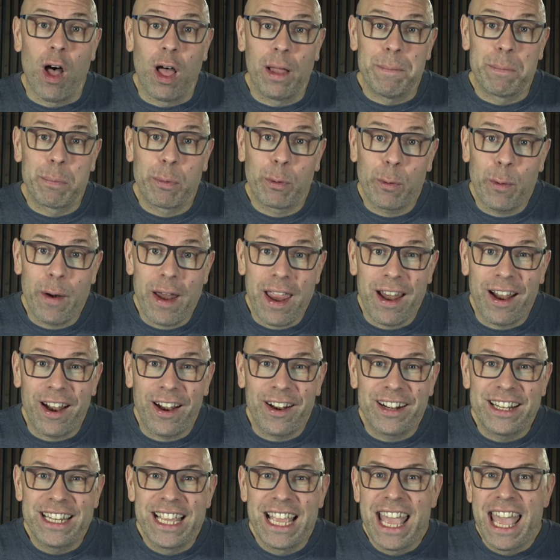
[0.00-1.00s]
on
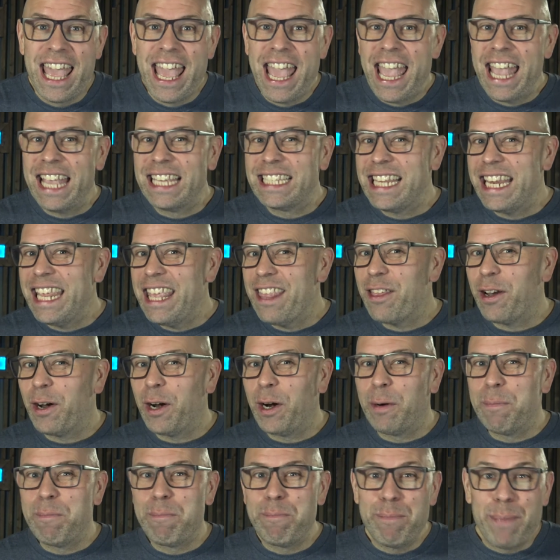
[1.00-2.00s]
prayer is
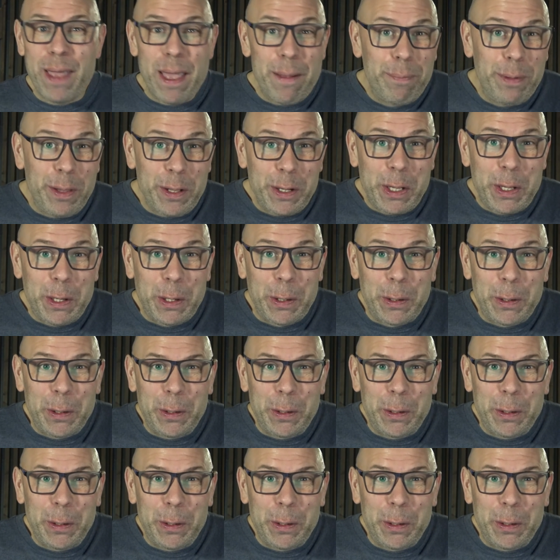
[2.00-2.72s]
neither biblical